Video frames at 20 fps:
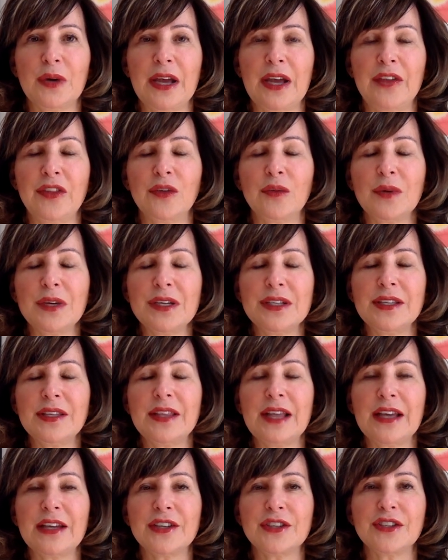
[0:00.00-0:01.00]
And the reason
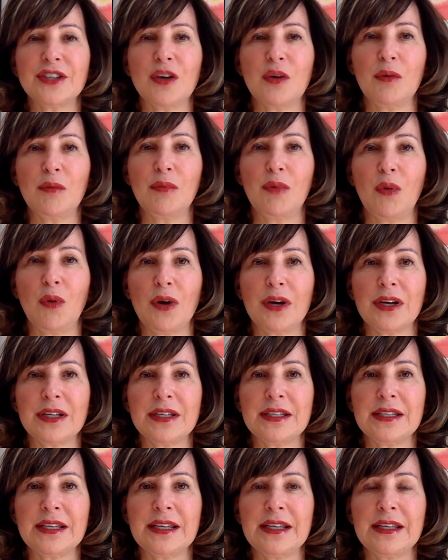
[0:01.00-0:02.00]
that is so
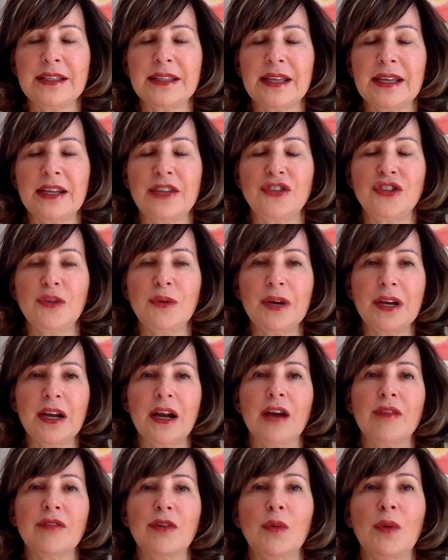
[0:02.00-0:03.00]
important is that as you
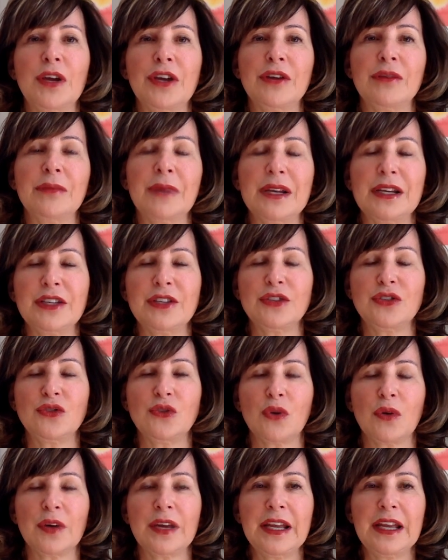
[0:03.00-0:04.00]
uncover what your money
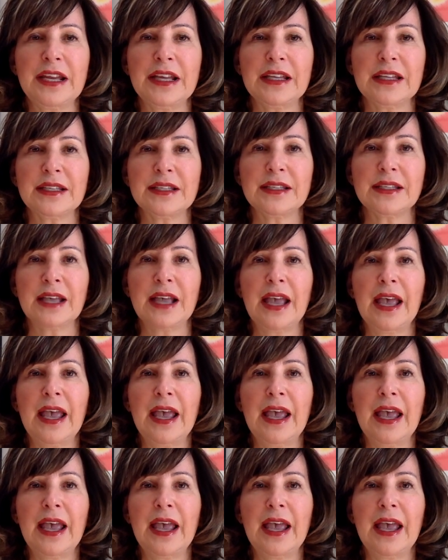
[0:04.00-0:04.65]
story is,